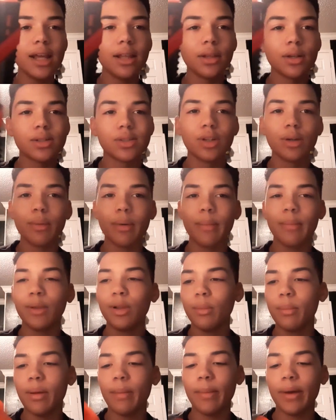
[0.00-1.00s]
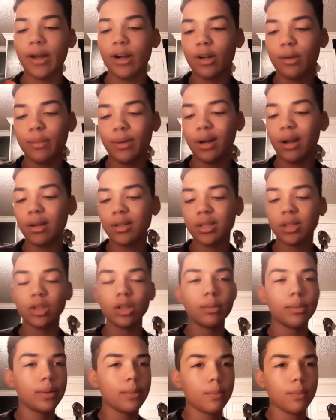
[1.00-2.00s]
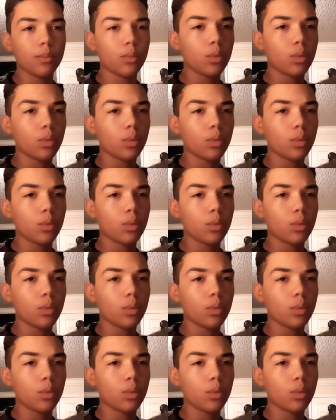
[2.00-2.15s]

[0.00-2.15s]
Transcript: it looks a little bit better, but also a little bit